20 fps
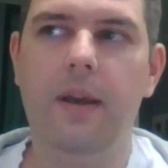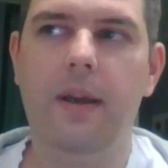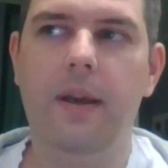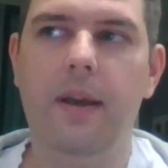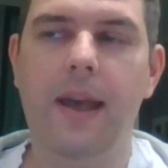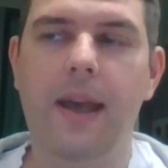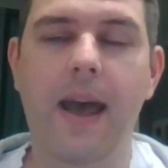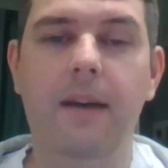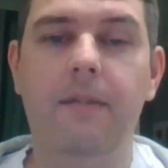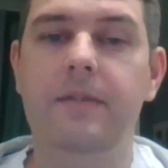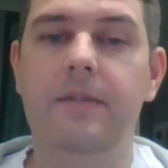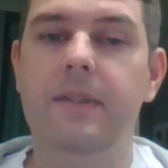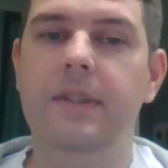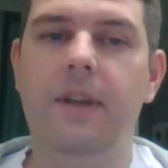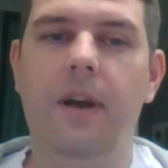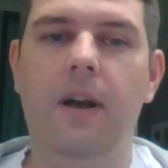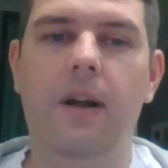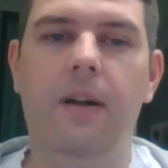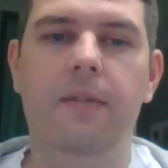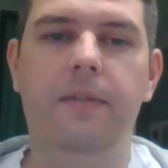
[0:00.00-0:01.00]
have
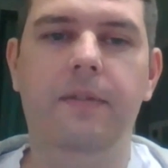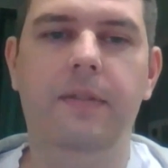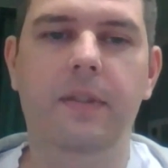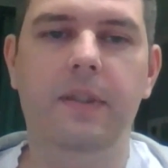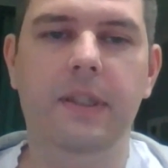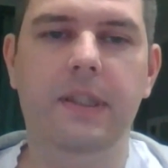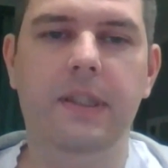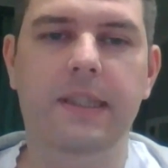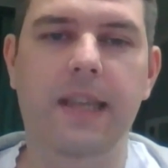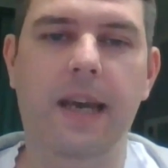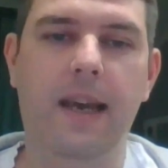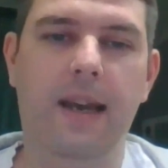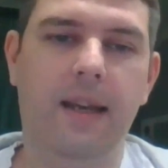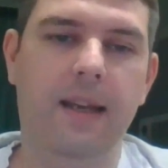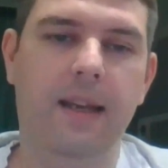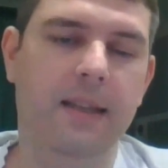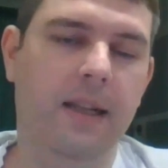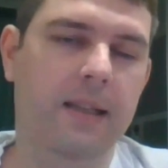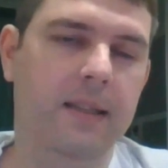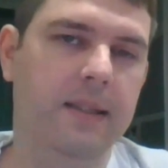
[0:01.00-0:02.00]
resolved static
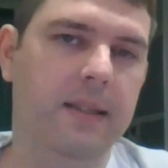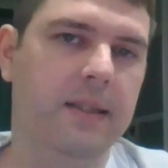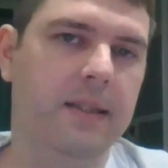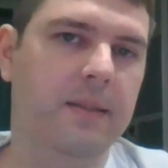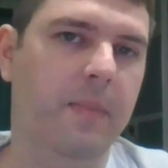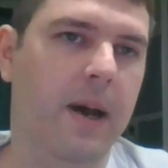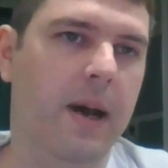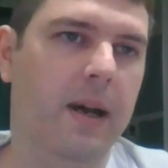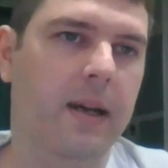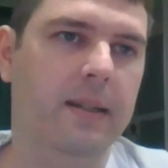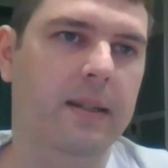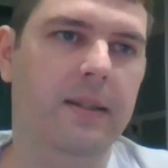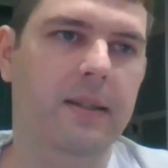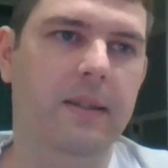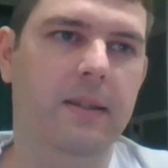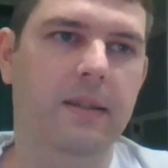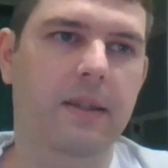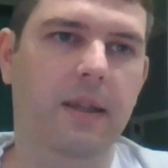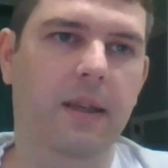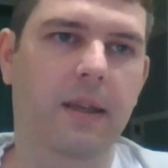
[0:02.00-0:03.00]
analysis bugs